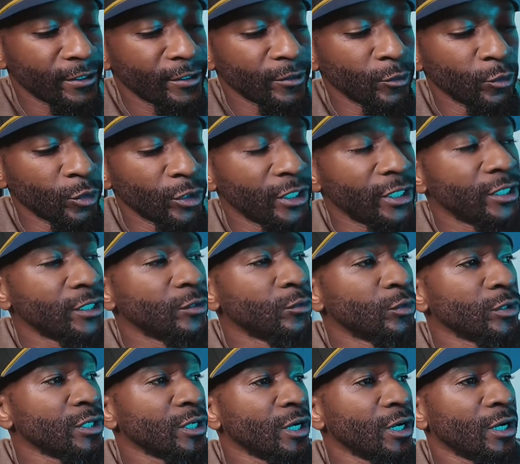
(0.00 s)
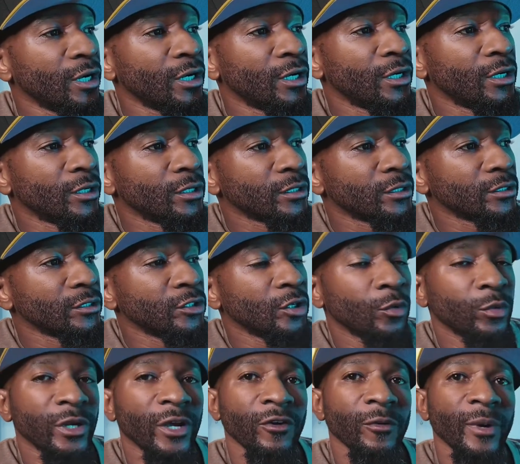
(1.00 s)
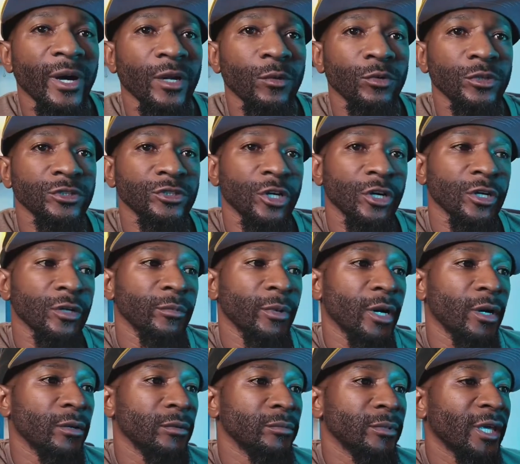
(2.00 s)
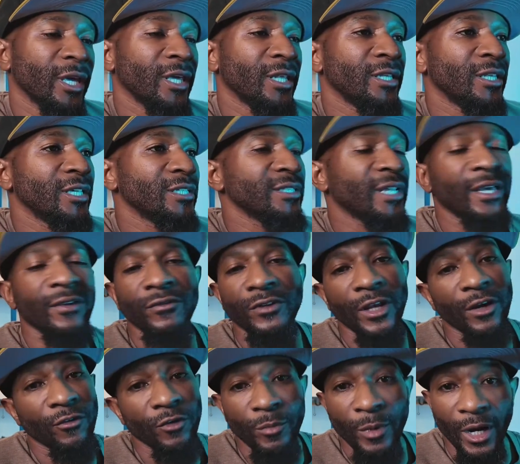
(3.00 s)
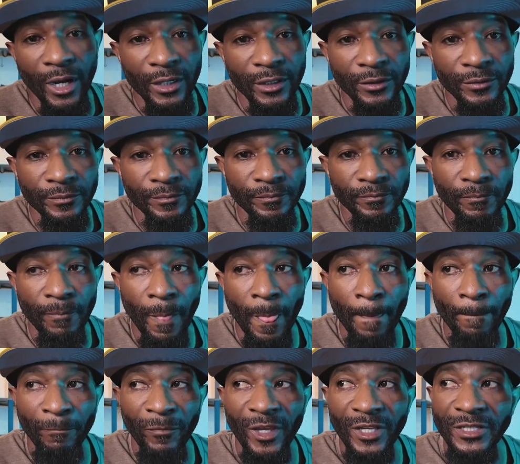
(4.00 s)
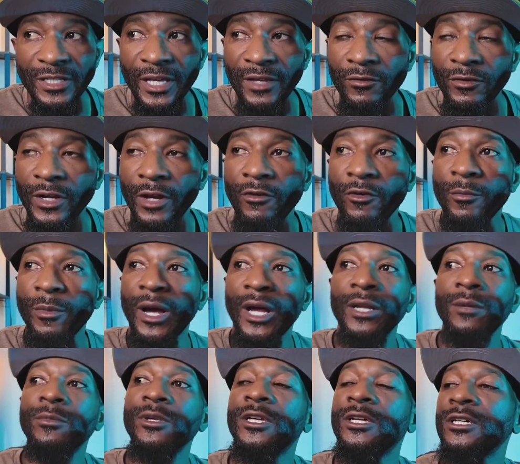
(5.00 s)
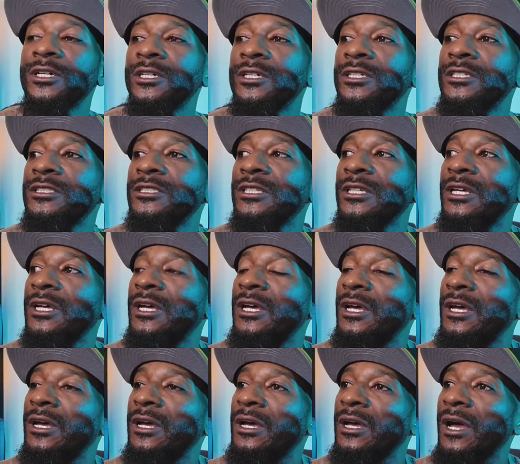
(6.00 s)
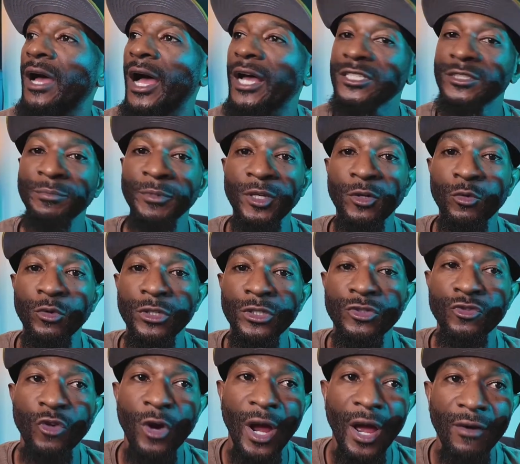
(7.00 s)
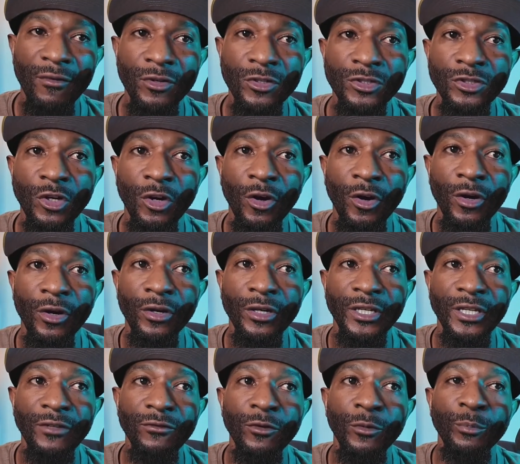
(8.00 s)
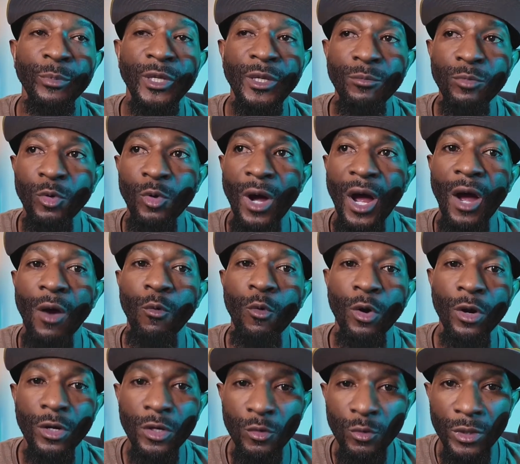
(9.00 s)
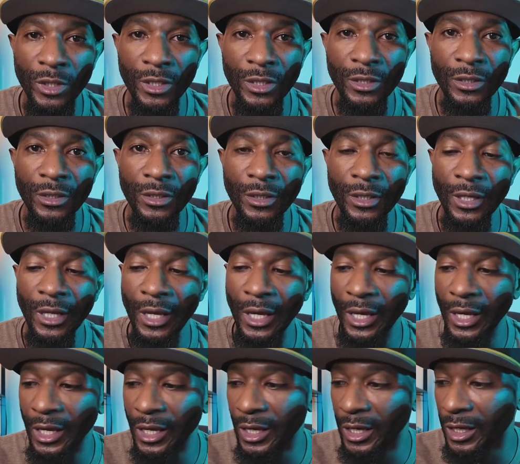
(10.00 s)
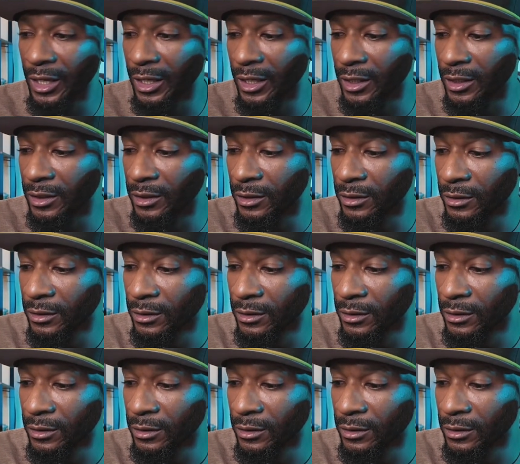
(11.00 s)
what everybody want to talk about, and it's not even everybody. It's not even everybody because I speak with drivers or even people I work with, and